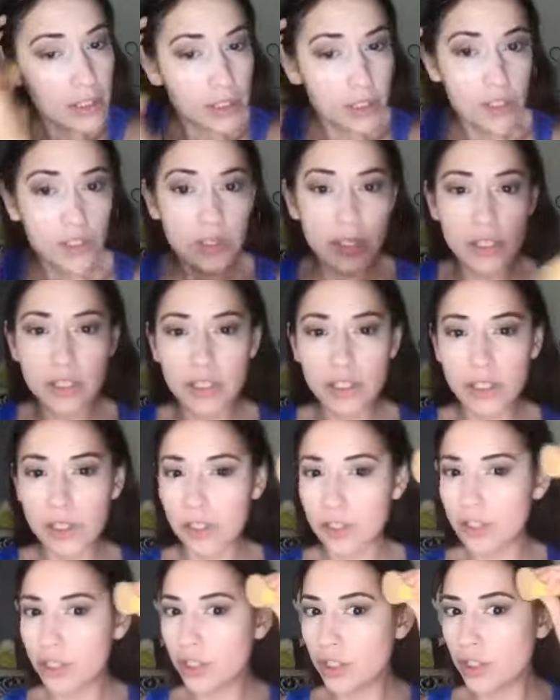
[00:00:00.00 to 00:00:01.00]
so it doesn't
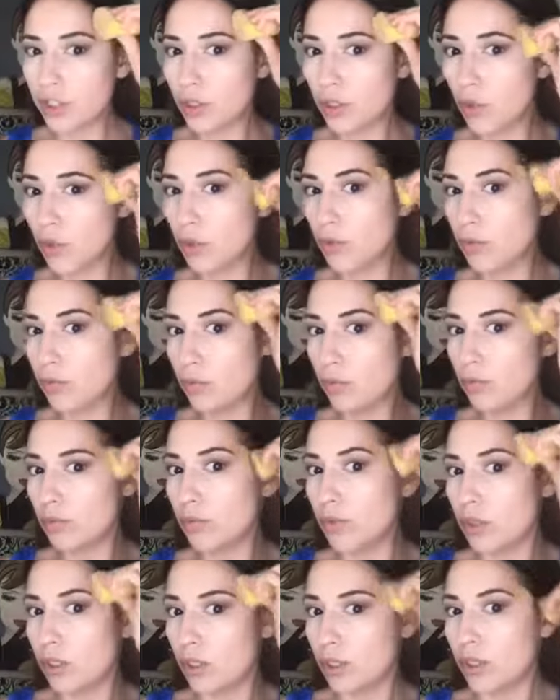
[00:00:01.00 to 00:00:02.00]
look just so,
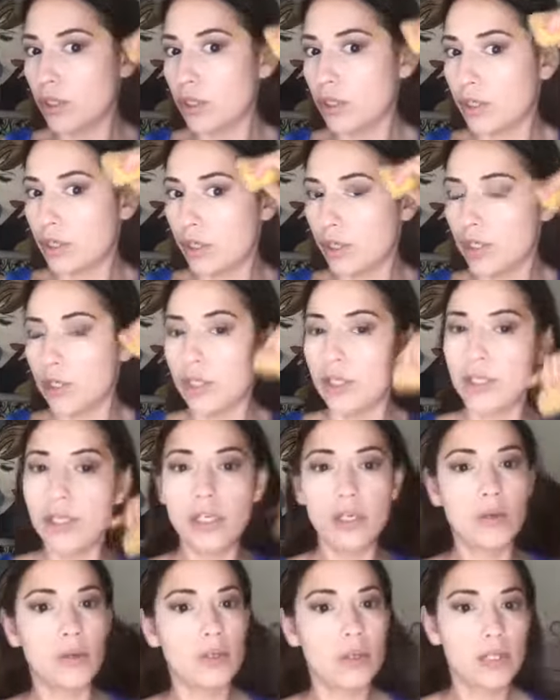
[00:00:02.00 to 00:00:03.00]
you
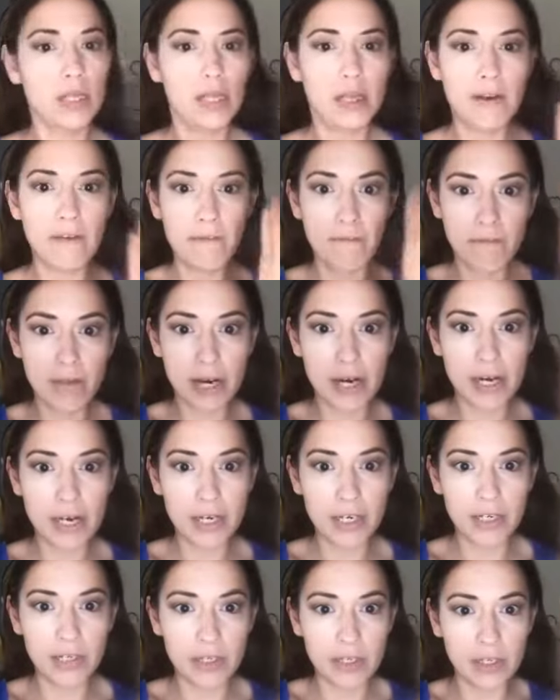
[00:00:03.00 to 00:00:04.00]
know, like a
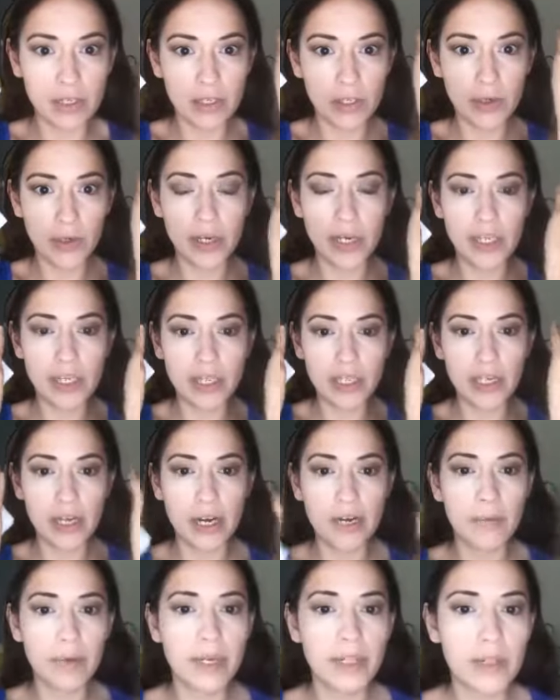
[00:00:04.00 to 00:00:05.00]
fine, crazy
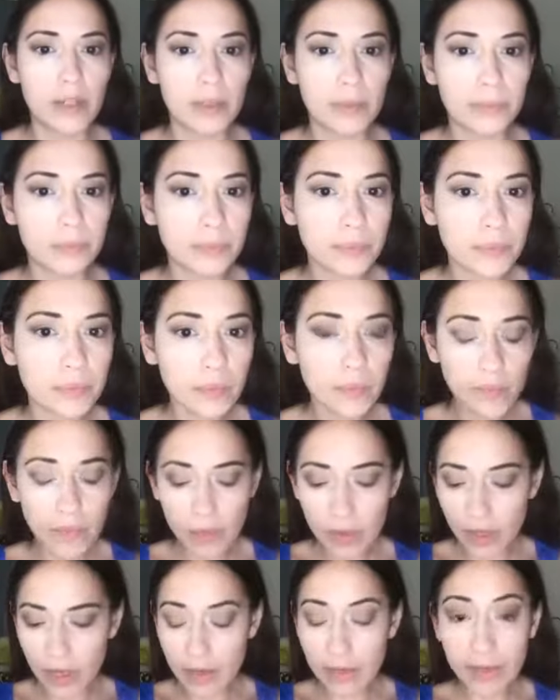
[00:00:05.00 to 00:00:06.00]
line right there.
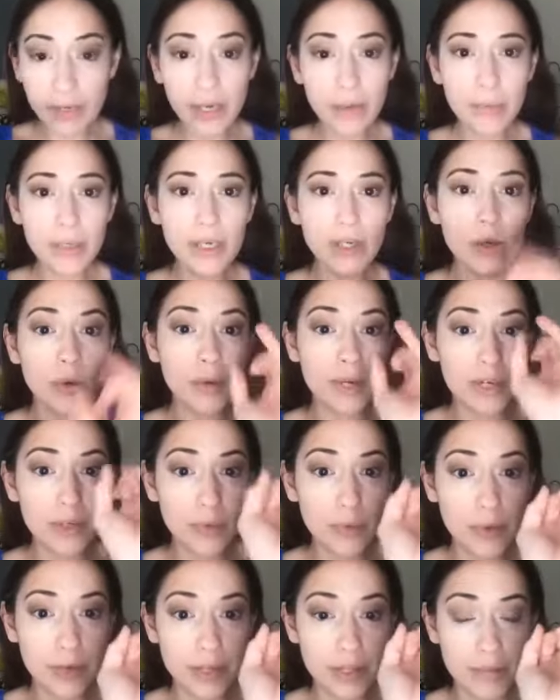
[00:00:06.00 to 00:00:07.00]
And then I'm gonna go
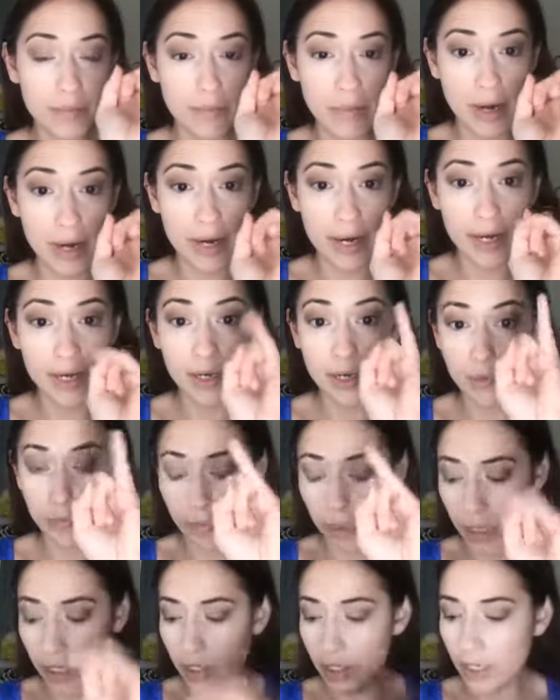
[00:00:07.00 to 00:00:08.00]
in with my
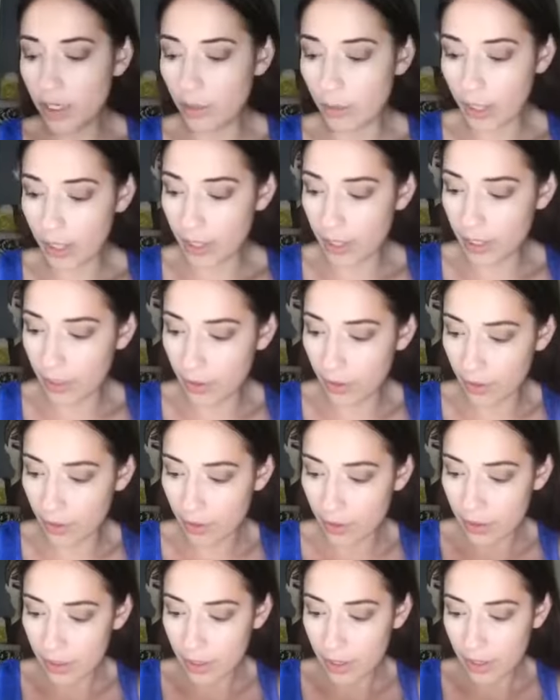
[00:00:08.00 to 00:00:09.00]
pinky right here,
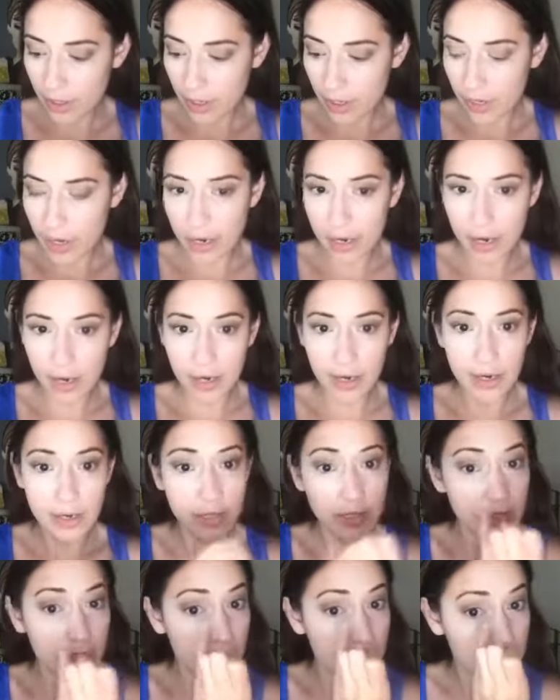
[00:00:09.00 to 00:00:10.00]

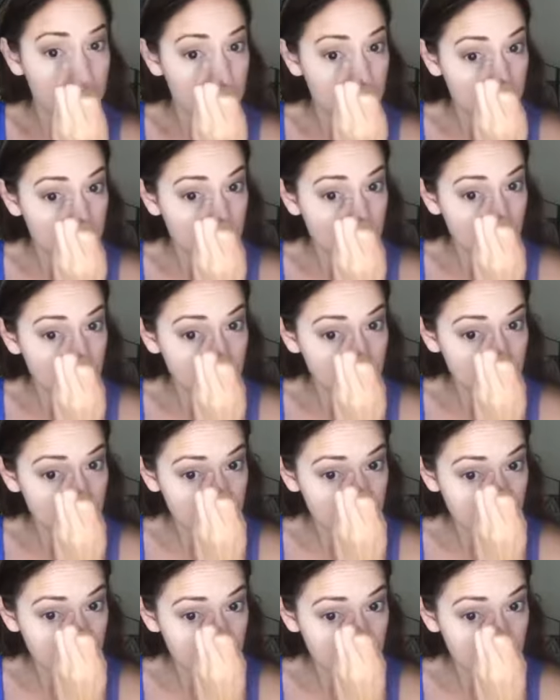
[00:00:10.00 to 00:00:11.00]
and I'm just going to
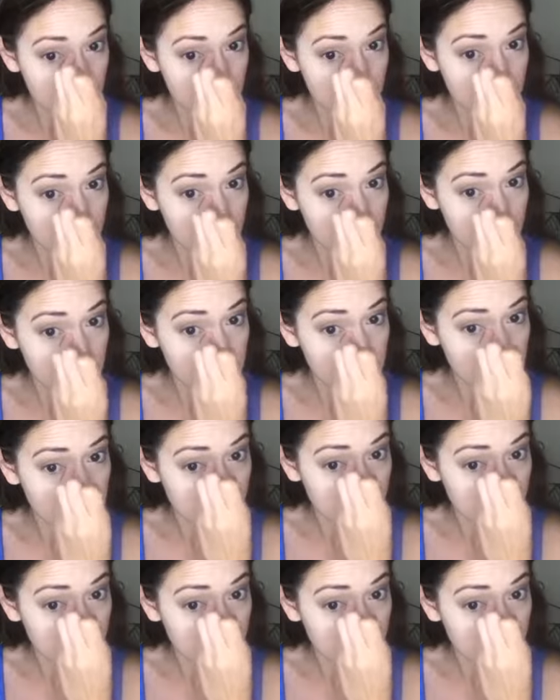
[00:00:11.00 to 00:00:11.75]
get in these